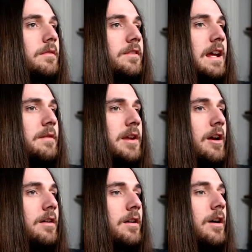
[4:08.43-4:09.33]
There we
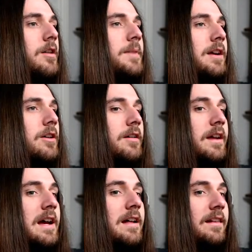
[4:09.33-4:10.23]
go. Oh my god.
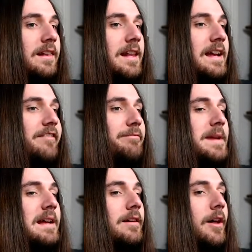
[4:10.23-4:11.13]
Leave
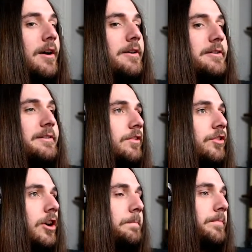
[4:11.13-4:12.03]
me alone.
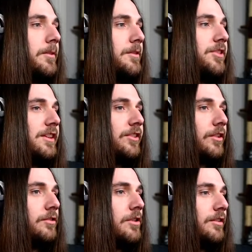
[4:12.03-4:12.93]
Stop
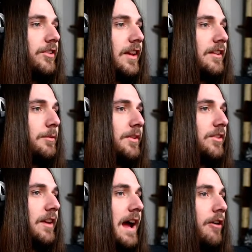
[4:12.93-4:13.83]
this nonsense,
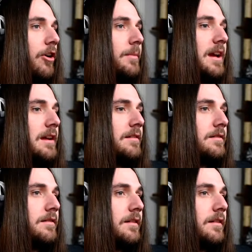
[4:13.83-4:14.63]
Mr. Arrowman.